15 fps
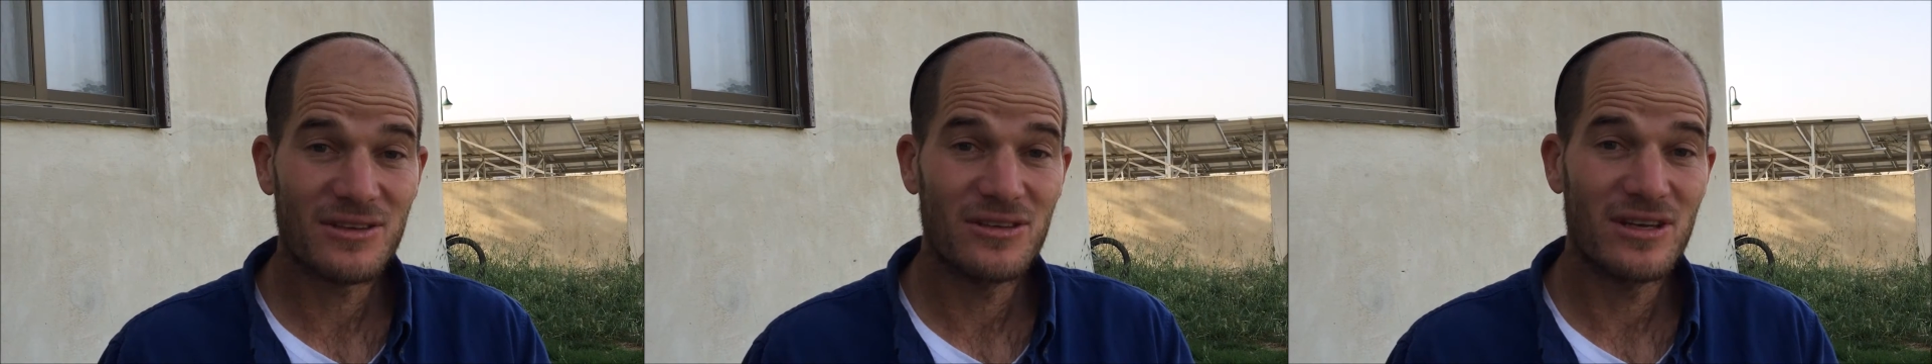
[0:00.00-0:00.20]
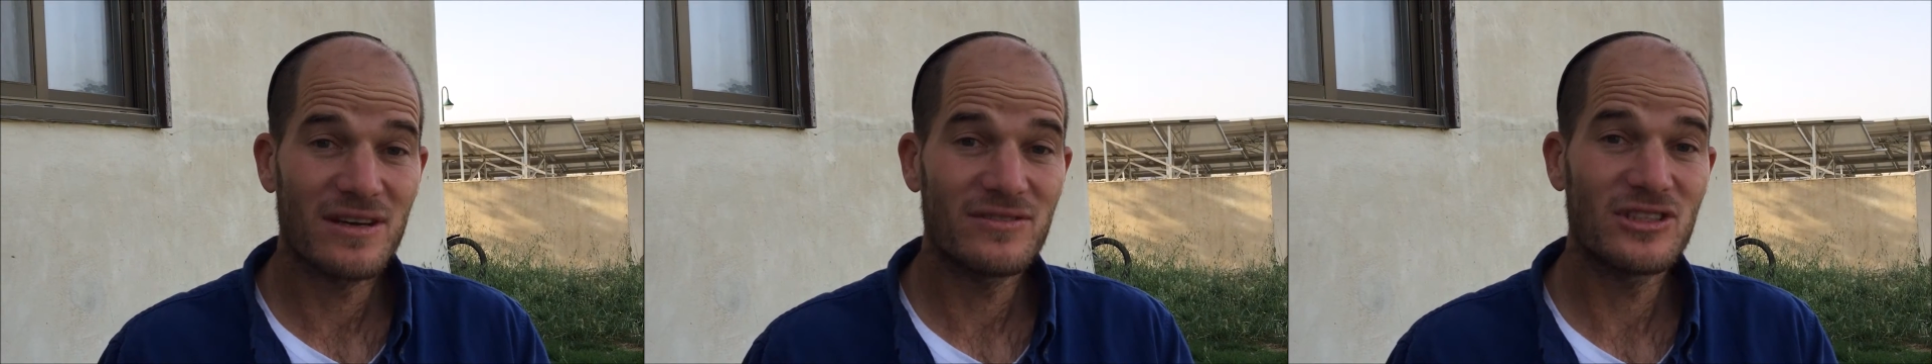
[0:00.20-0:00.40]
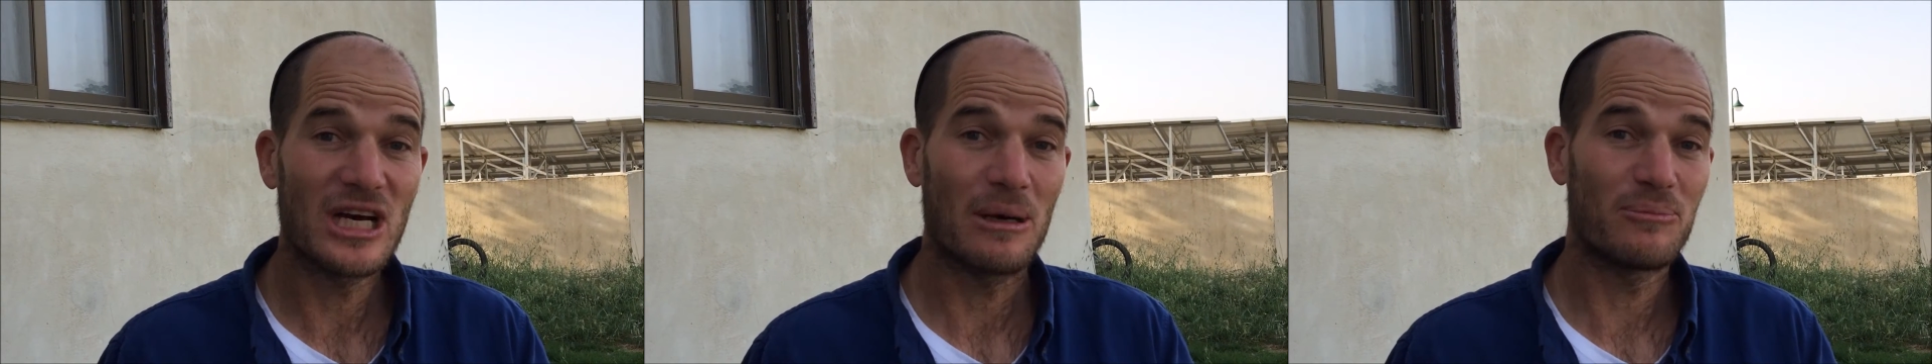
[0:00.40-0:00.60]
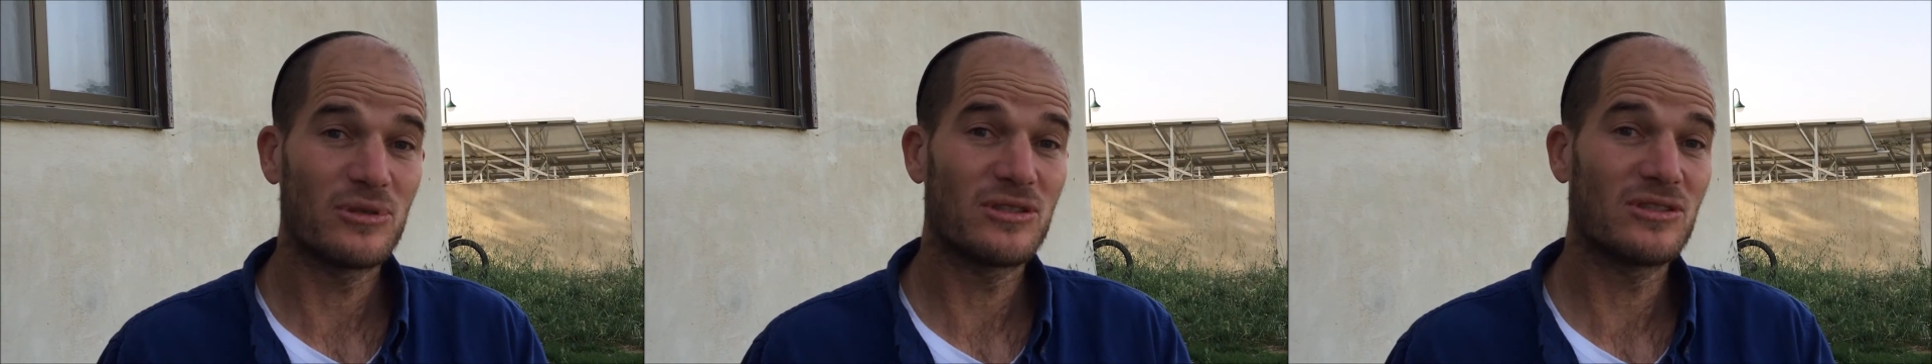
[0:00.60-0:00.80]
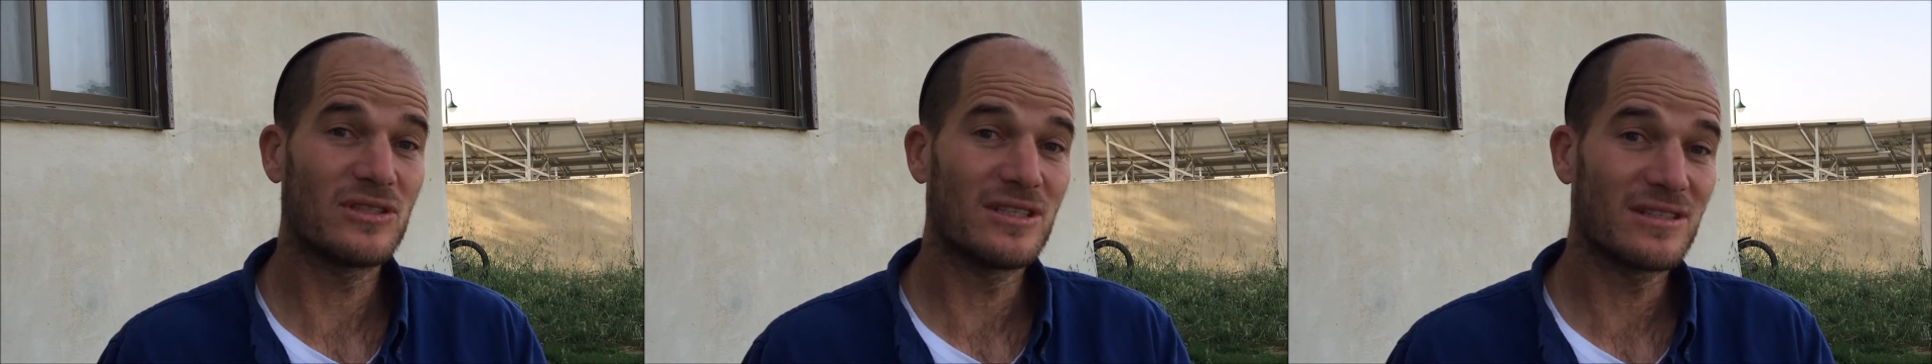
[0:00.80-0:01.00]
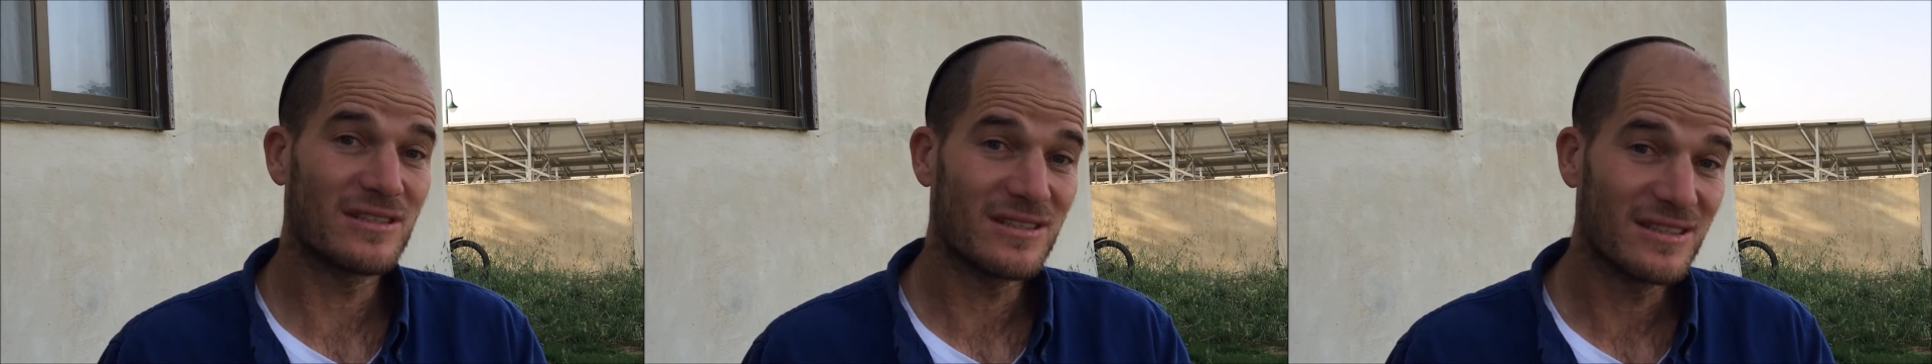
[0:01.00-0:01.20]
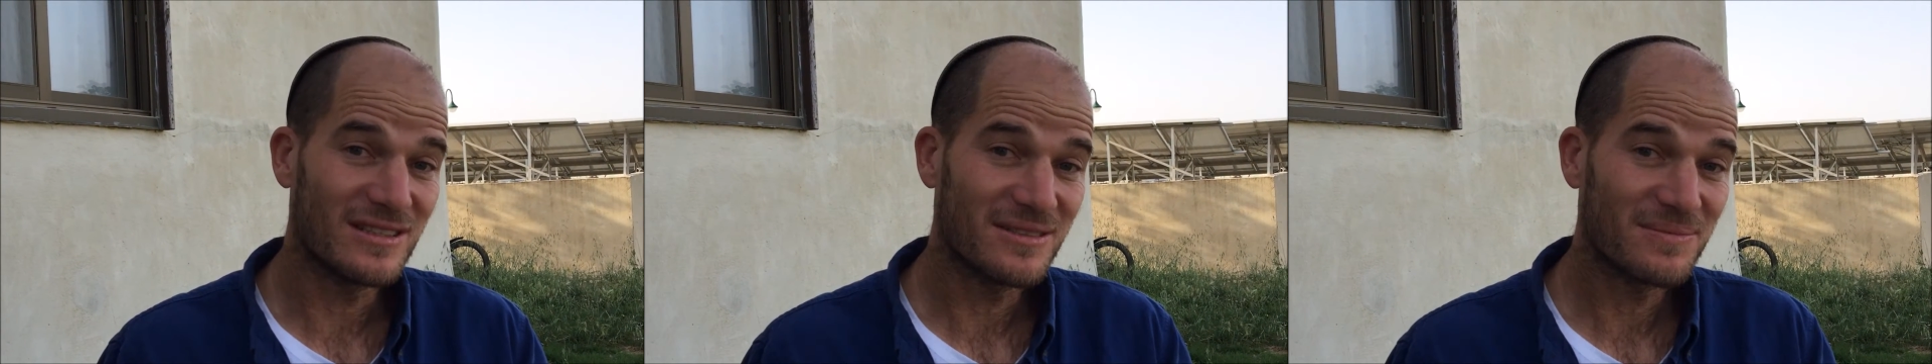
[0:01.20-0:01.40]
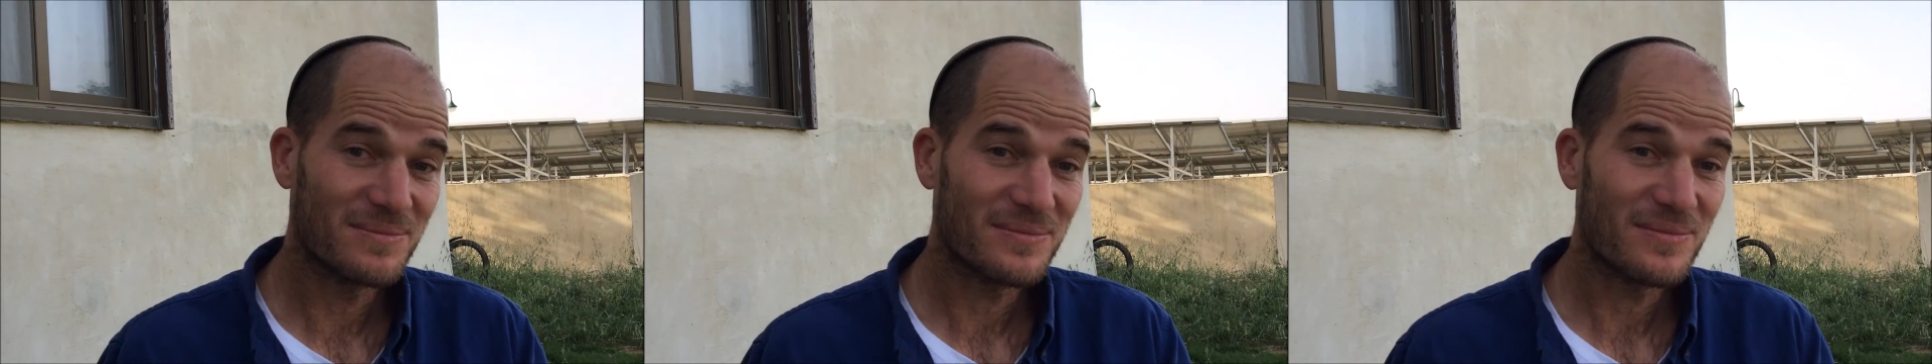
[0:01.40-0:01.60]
you have the opportunity